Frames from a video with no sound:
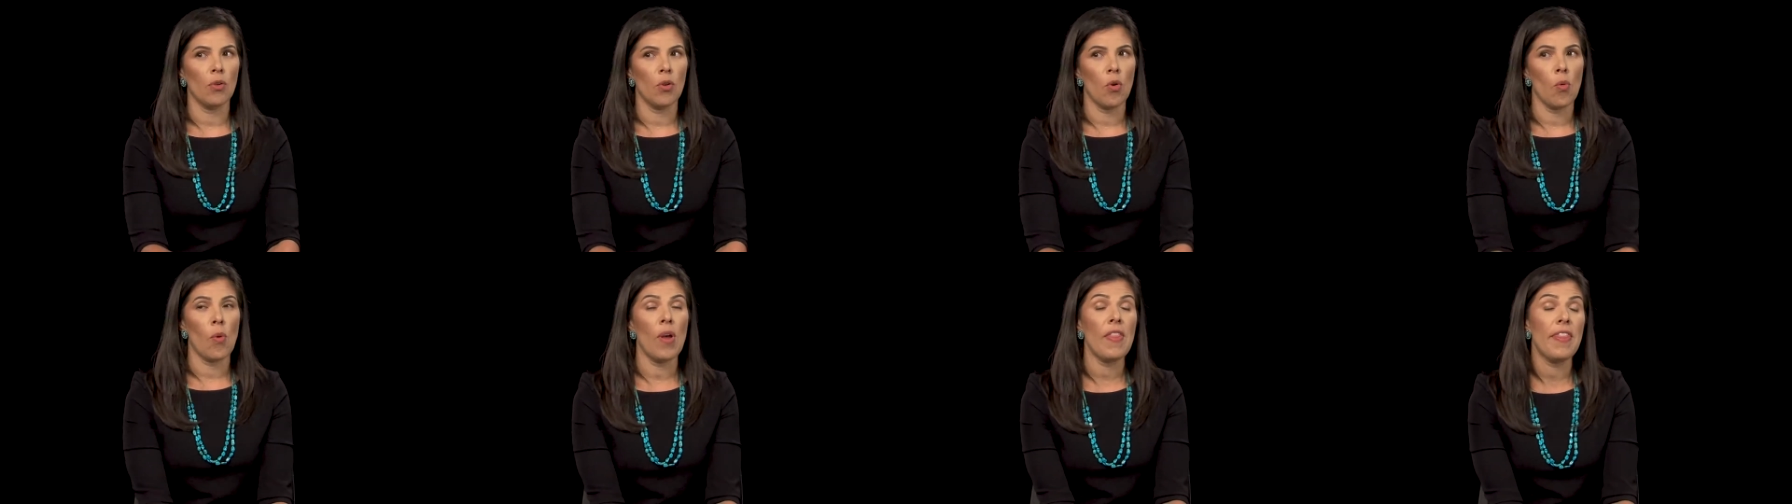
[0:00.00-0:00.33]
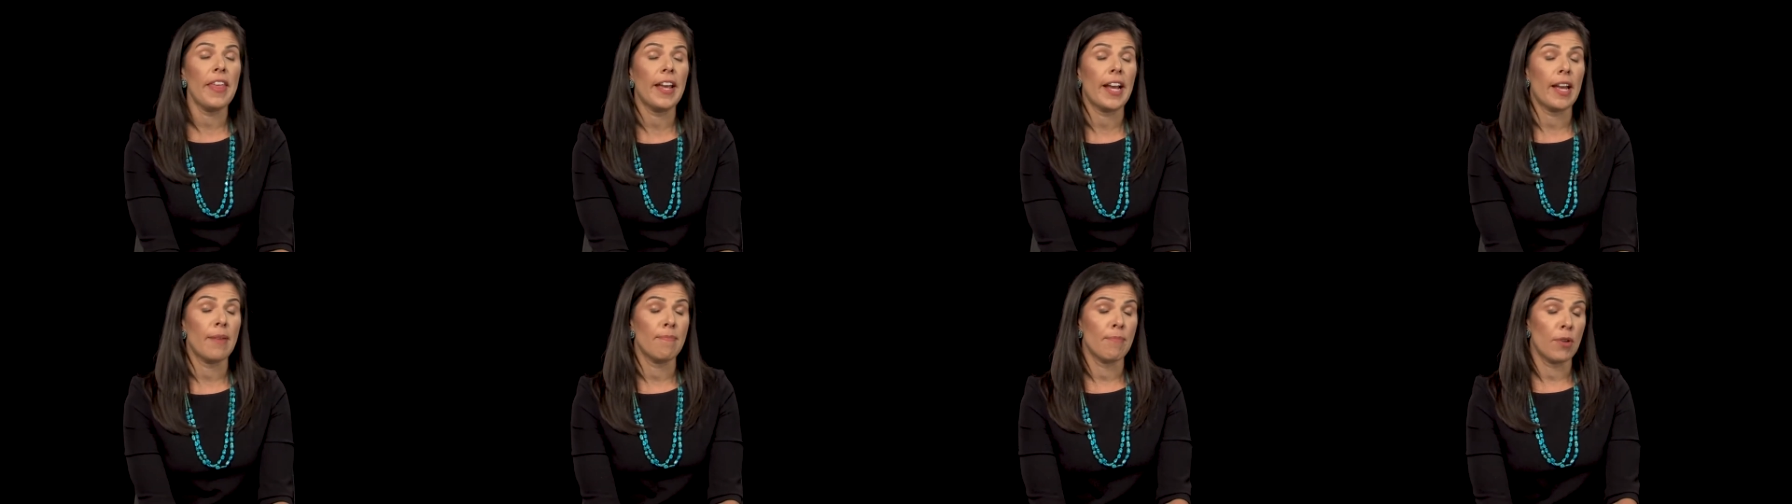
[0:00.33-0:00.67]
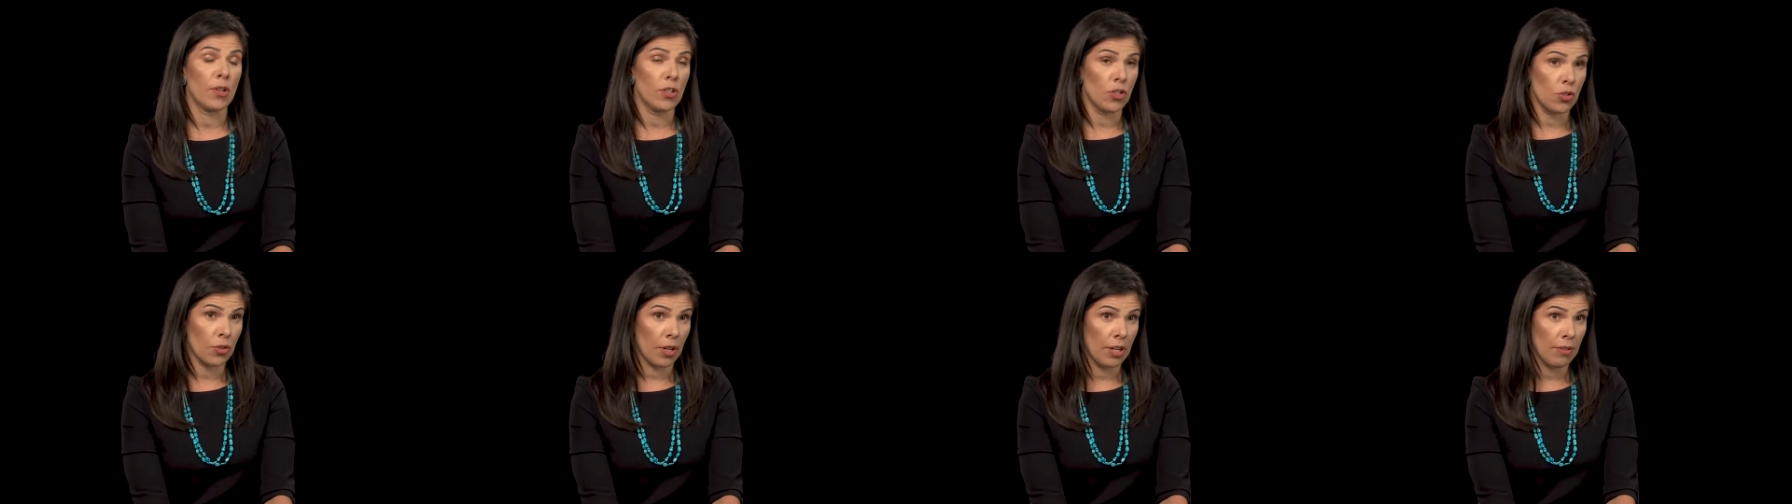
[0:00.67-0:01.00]
One thing I'm
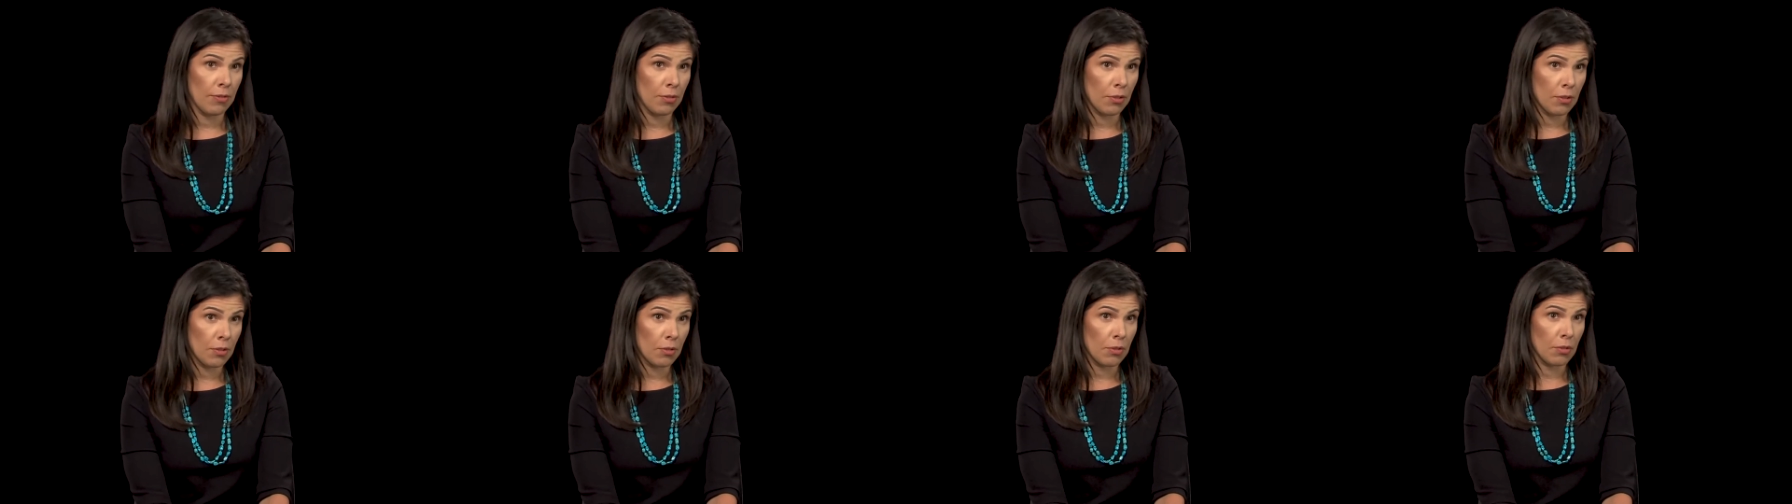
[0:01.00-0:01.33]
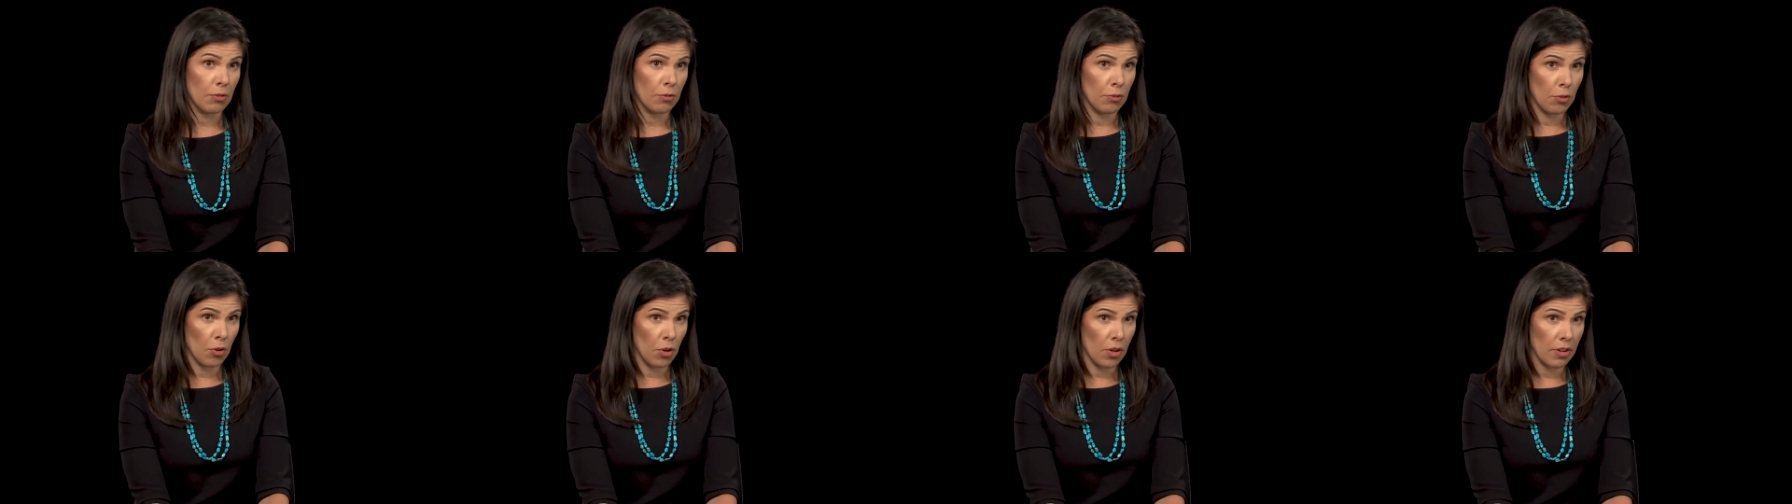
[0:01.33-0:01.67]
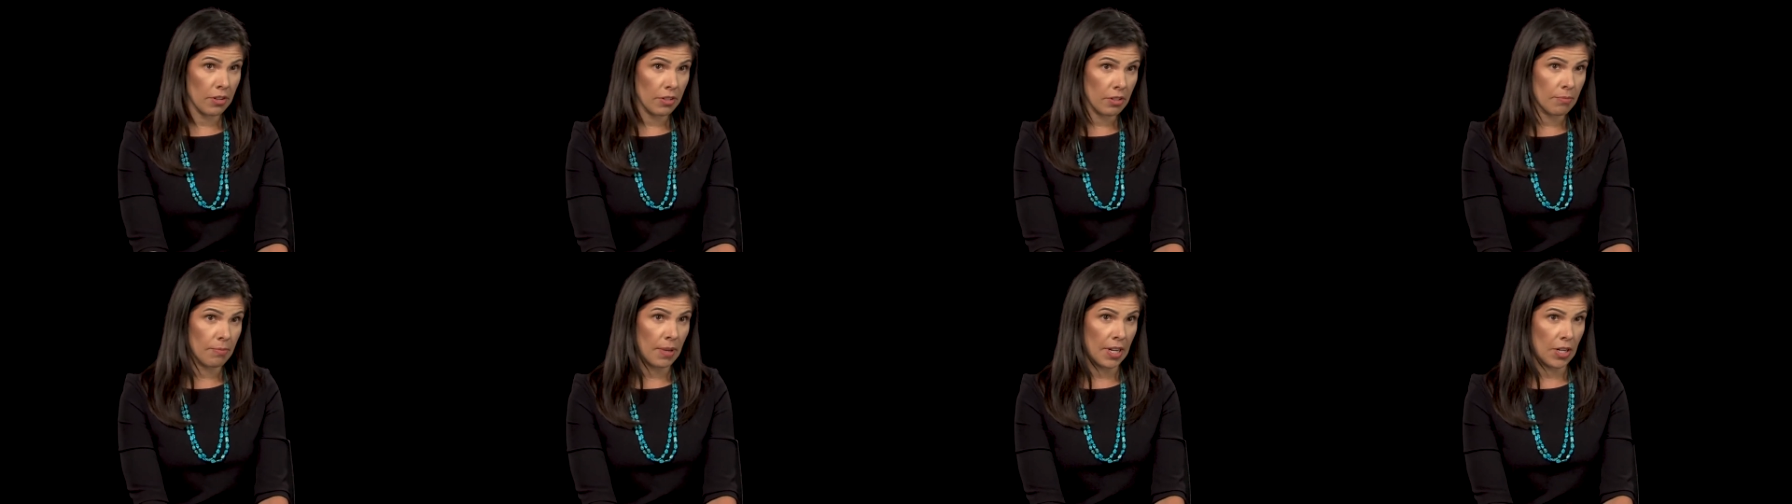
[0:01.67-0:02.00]
most grateful
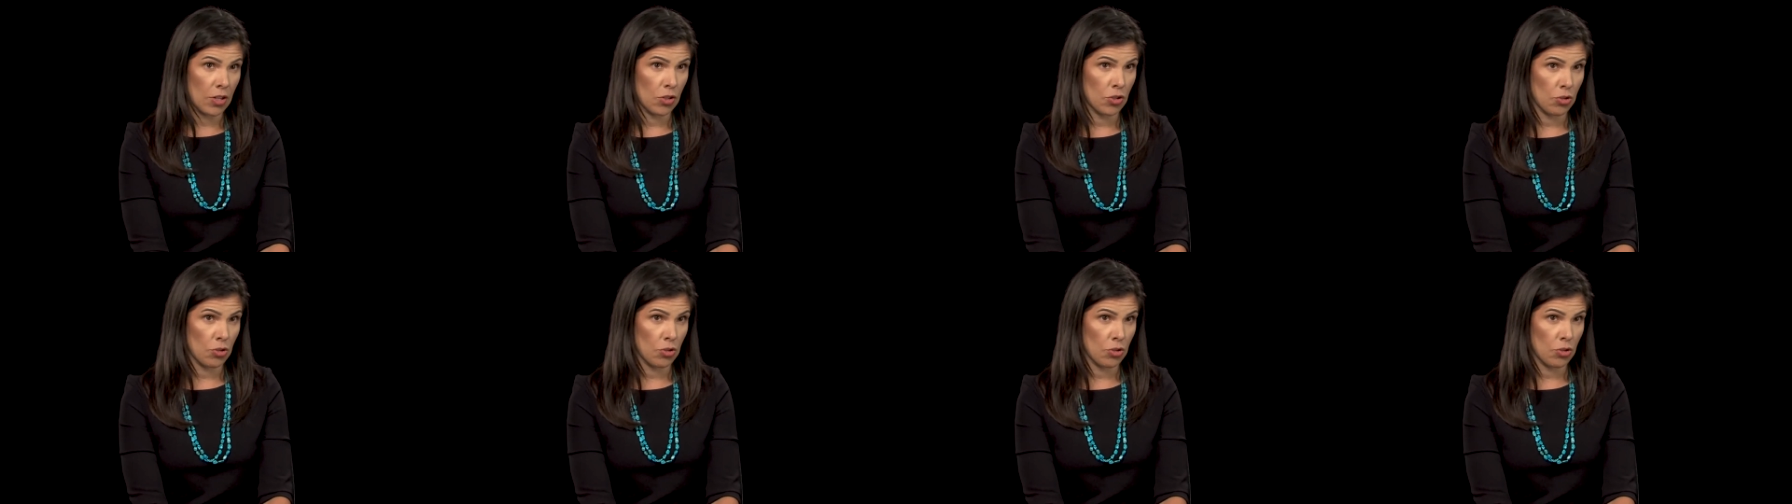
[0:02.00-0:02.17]
for in my